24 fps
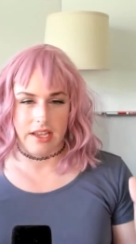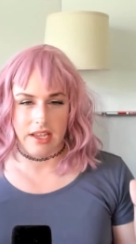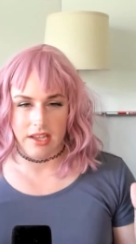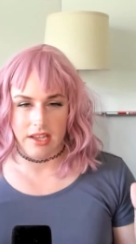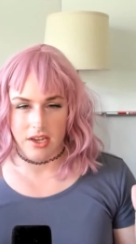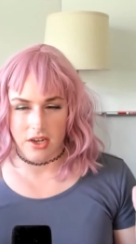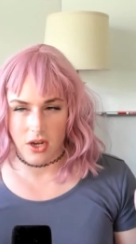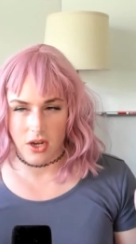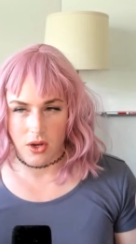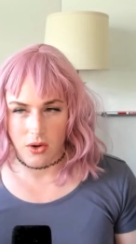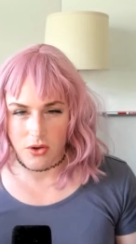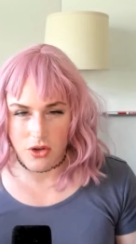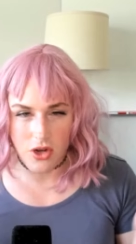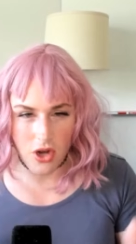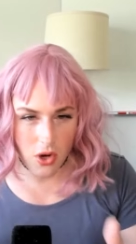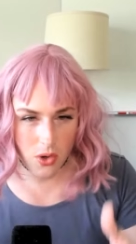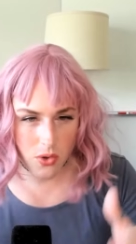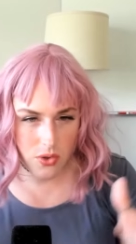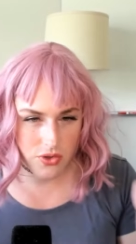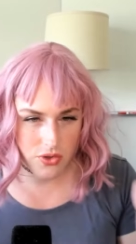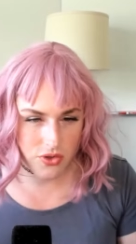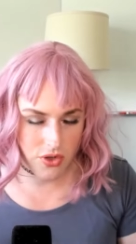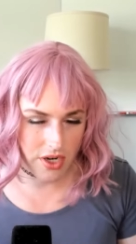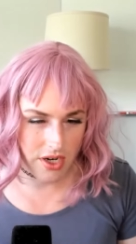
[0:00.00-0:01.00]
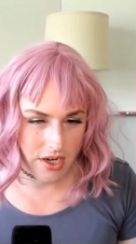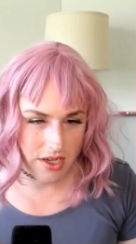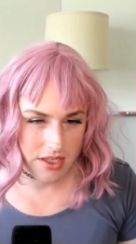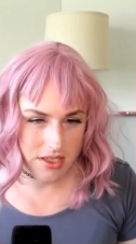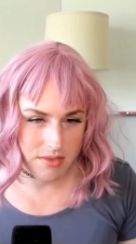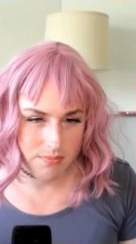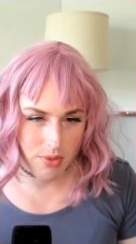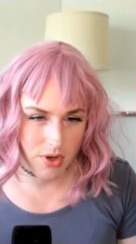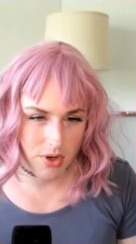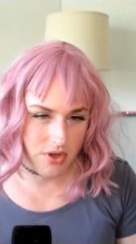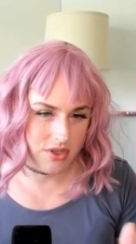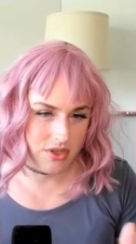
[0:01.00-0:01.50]
no
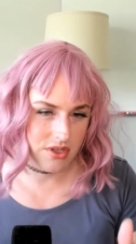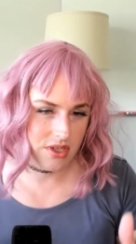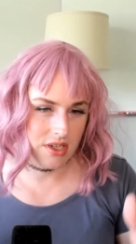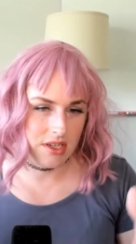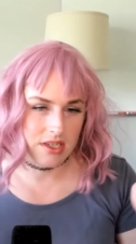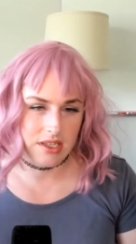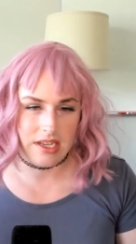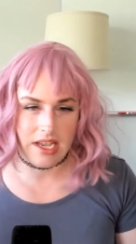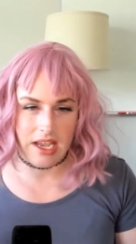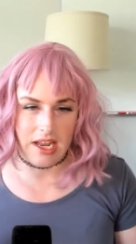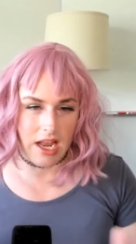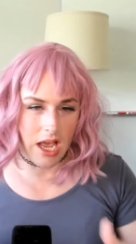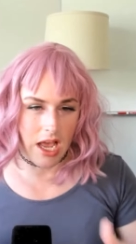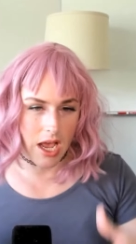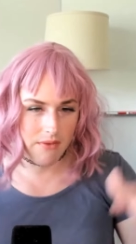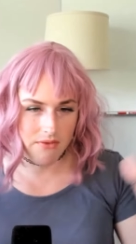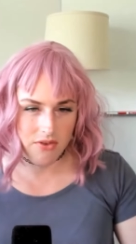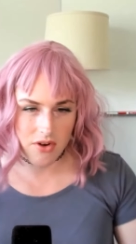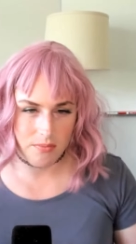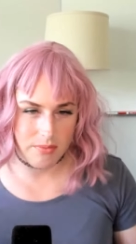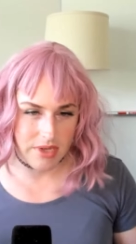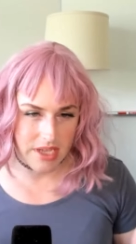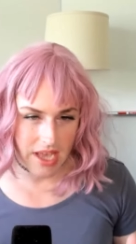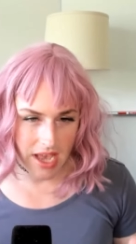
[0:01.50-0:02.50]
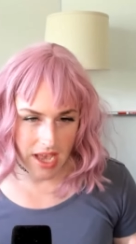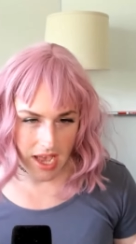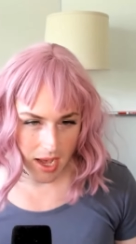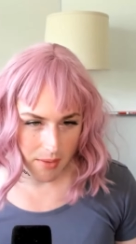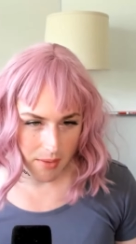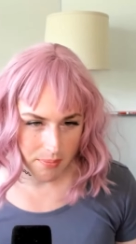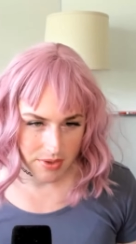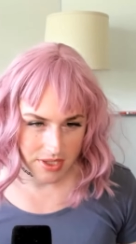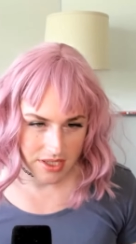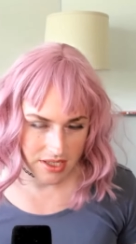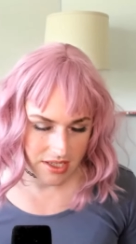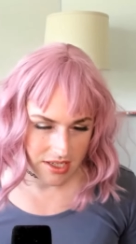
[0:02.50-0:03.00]
trans person can ever be
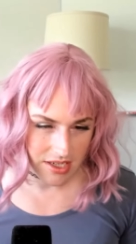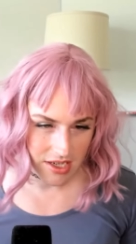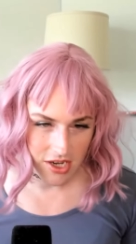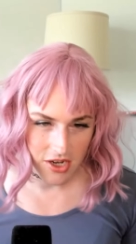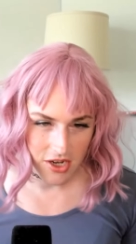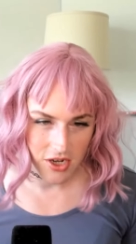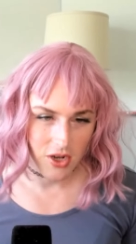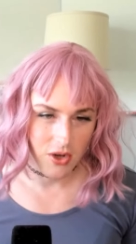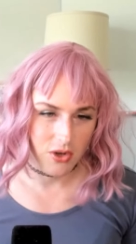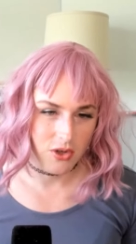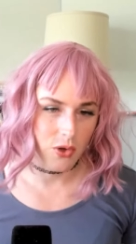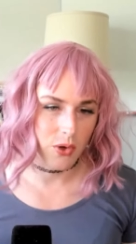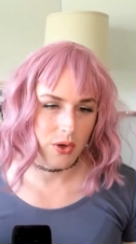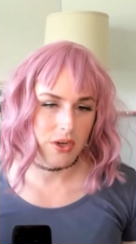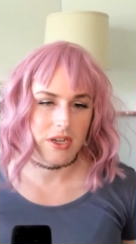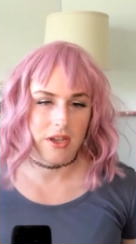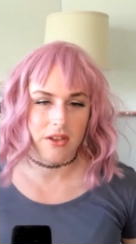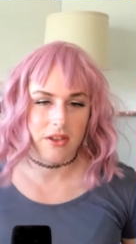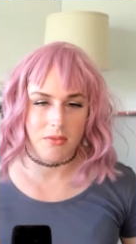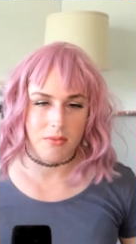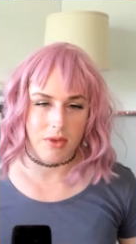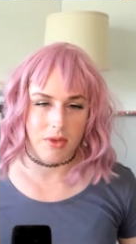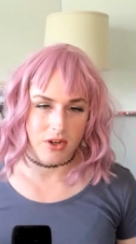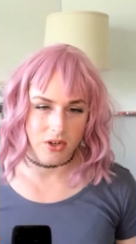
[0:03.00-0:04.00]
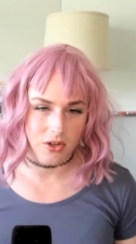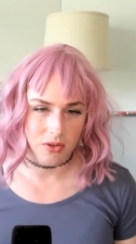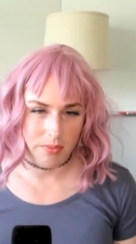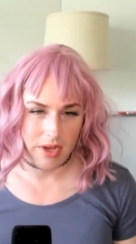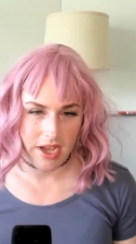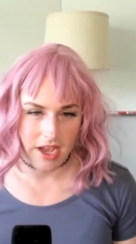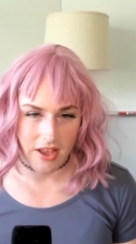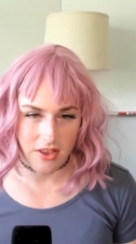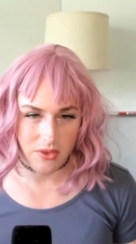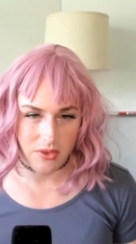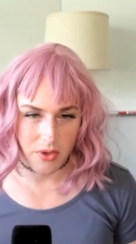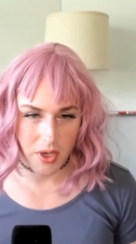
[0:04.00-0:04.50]
happy, going down the medical
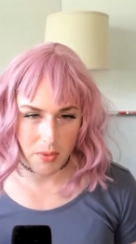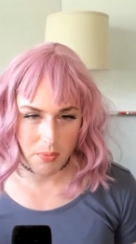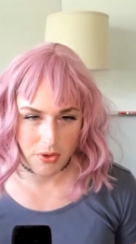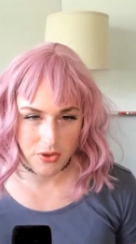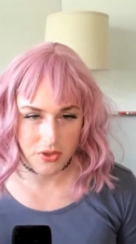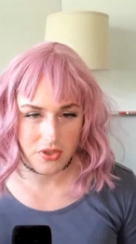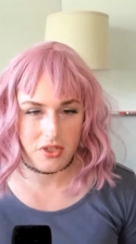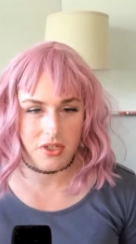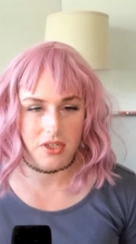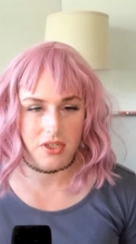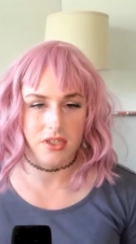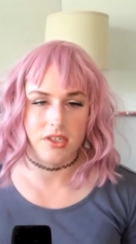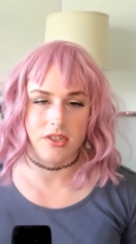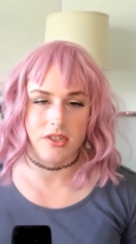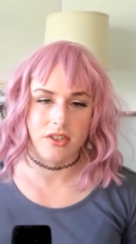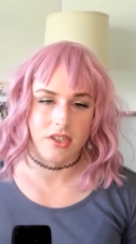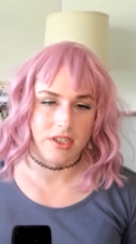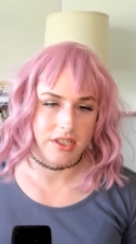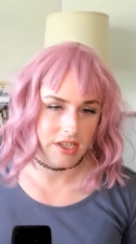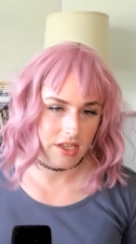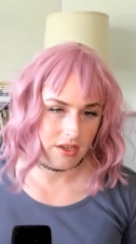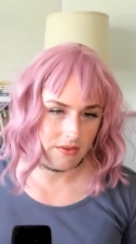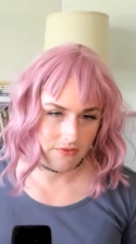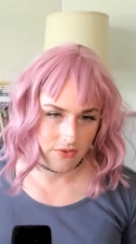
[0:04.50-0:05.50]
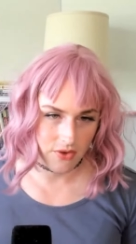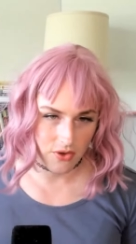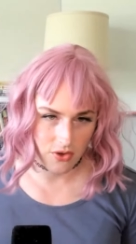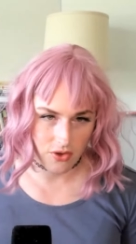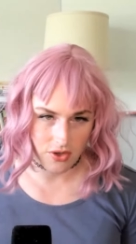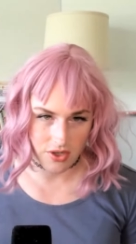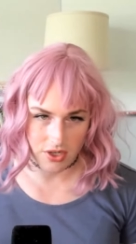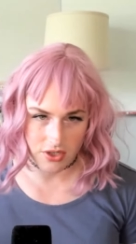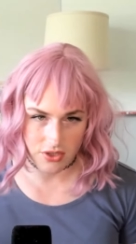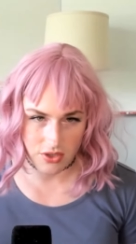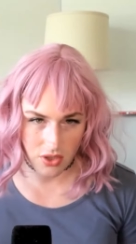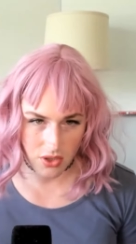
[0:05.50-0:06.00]
pathway, particularly if you're
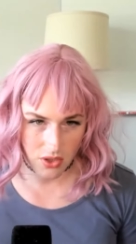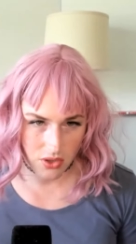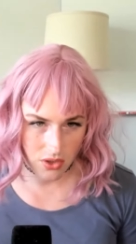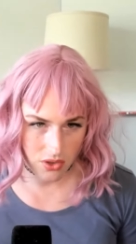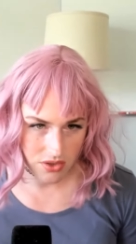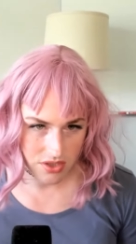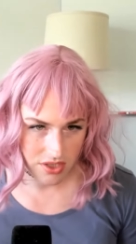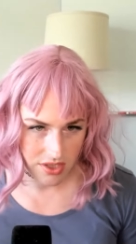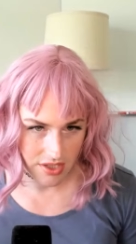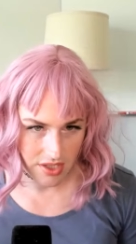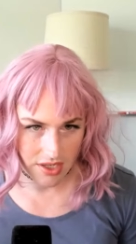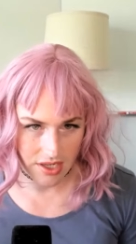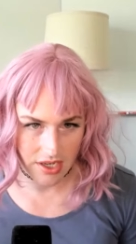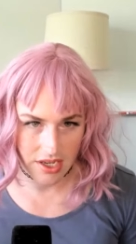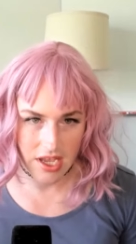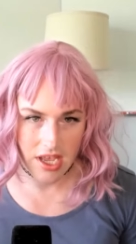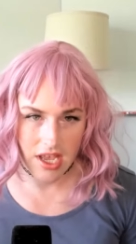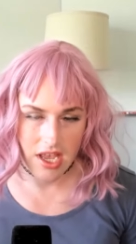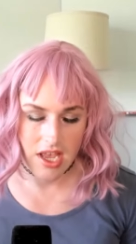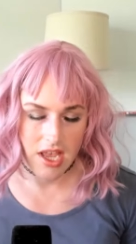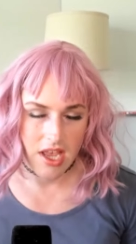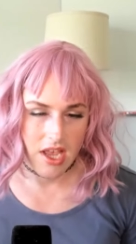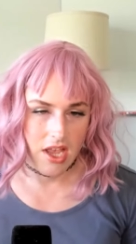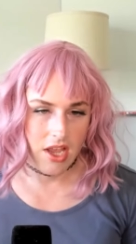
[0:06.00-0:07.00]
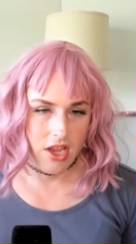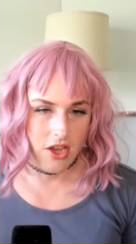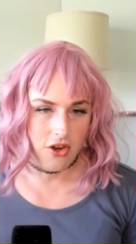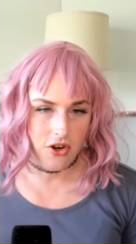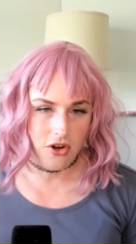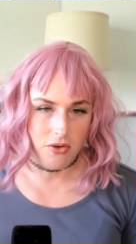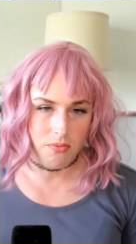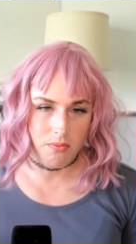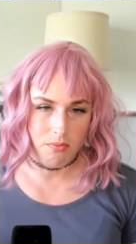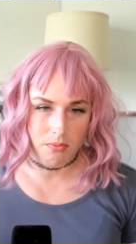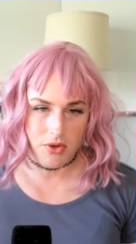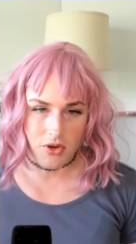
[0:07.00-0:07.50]
an adult and
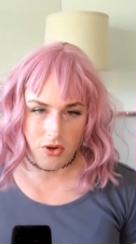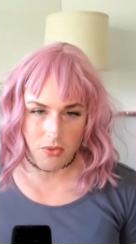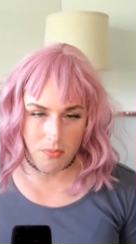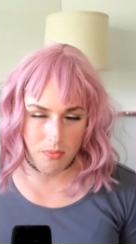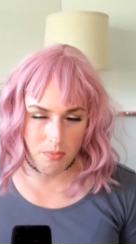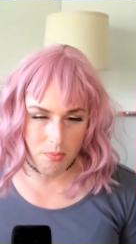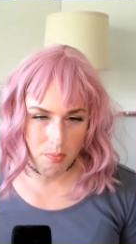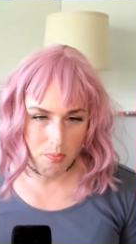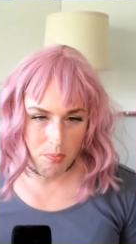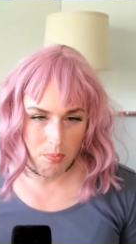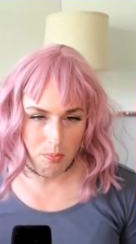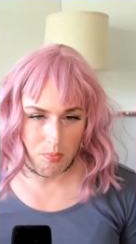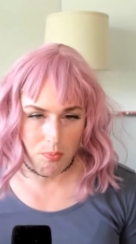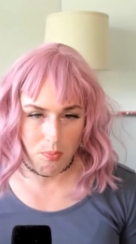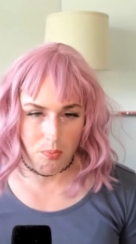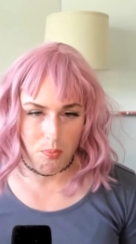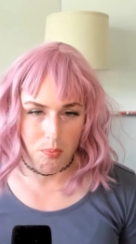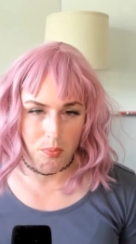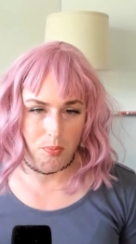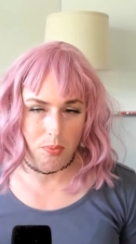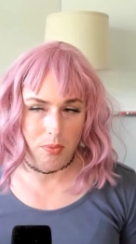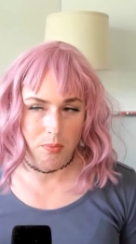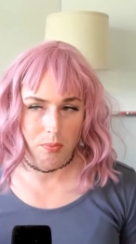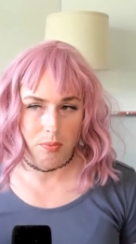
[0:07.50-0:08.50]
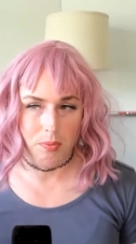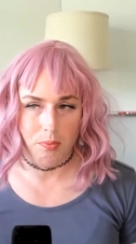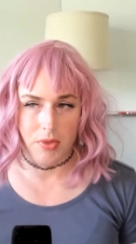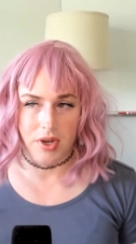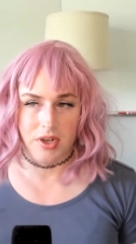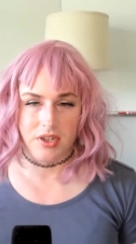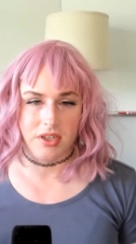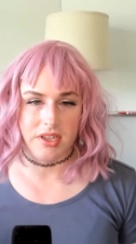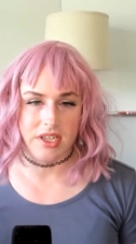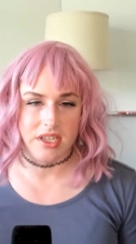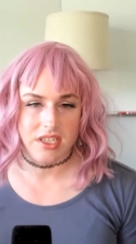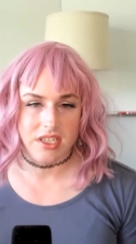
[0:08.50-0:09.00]
you're
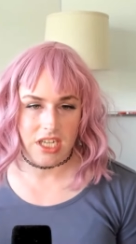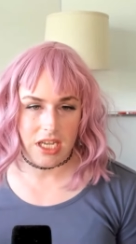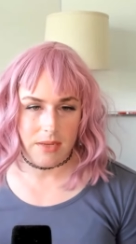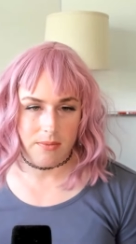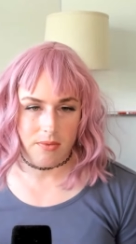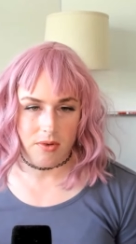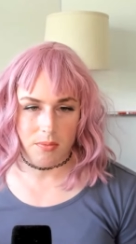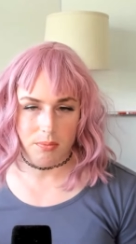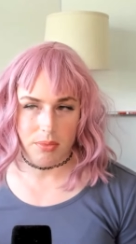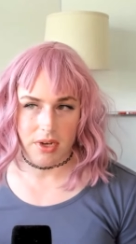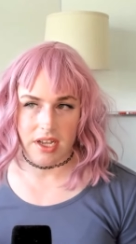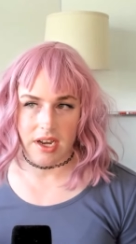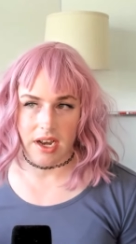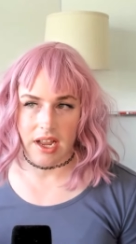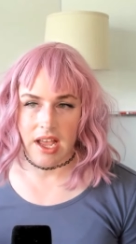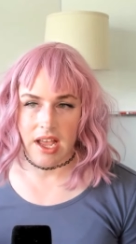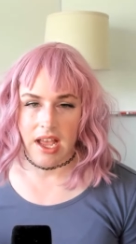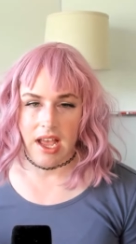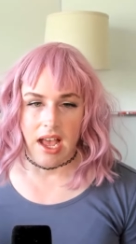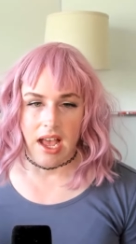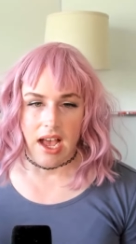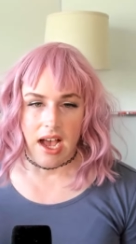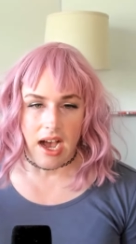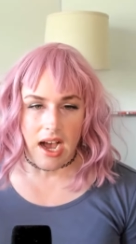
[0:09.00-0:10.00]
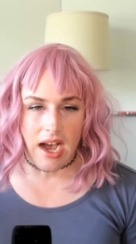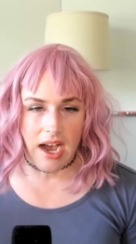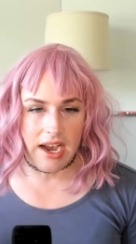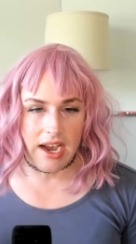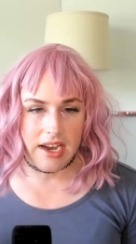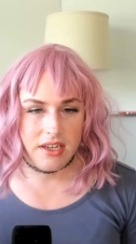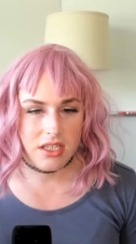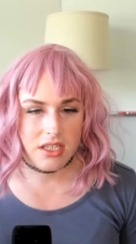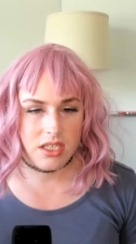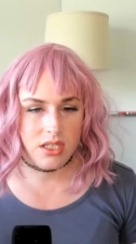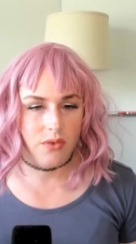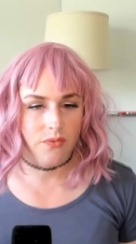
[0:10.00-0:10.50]
mentally stable. But
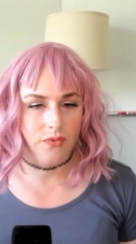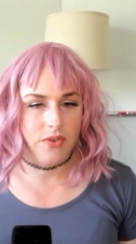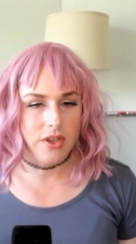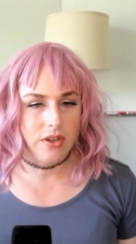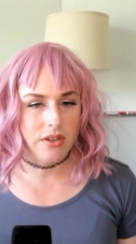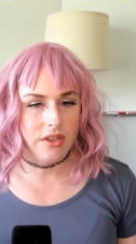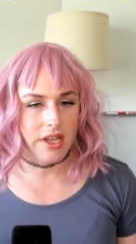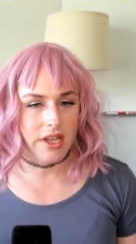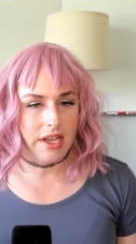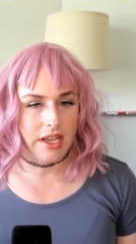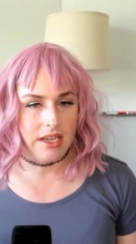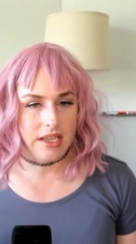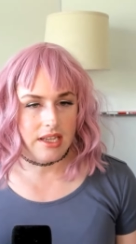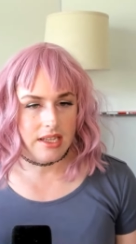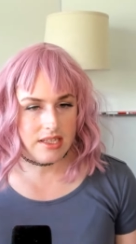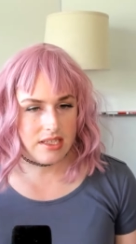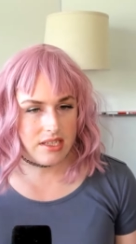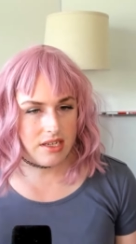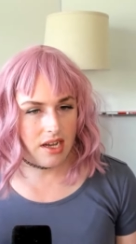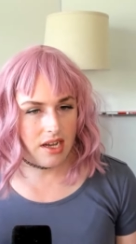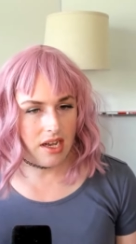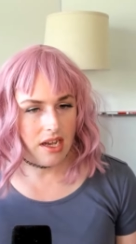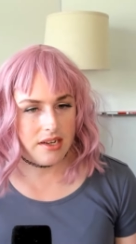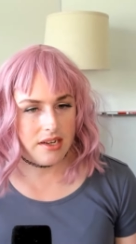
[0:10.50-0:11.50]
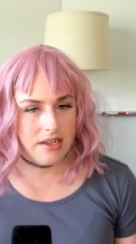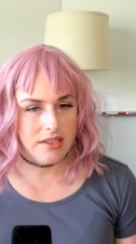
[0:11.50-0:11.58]
I just feel like it's not